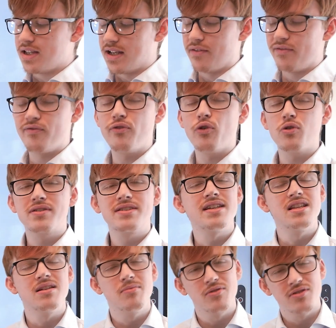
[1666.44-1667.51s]
4
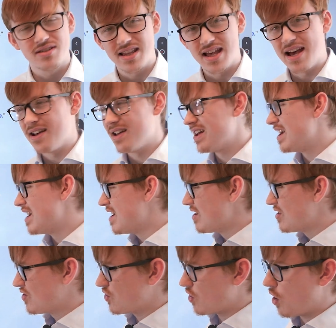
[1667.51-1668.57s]
syllables there.
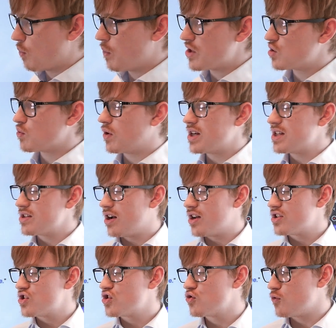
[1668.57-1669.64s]
So which one is our
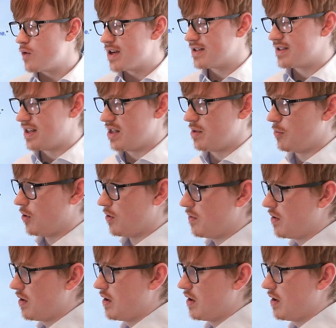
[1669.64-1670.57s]
stress syllable?